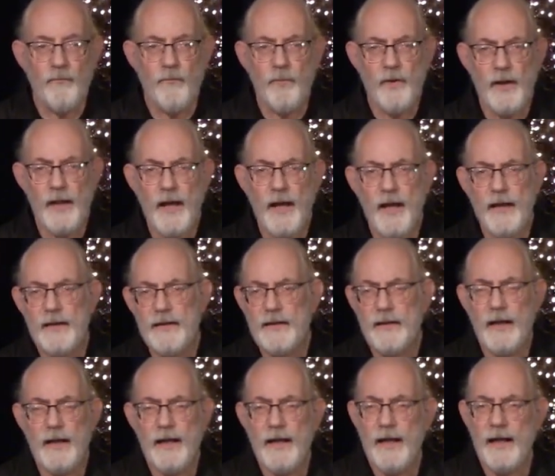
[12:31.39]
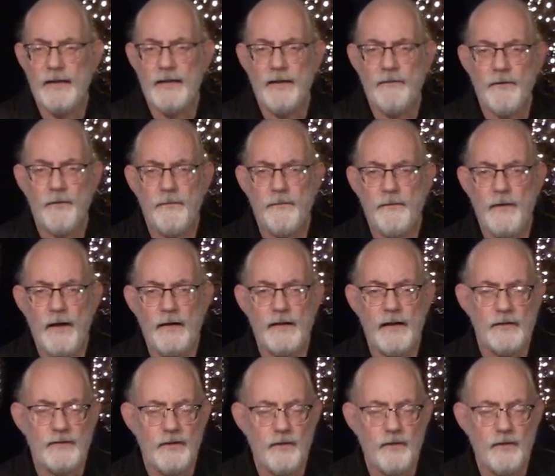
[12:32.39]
But I, I never found that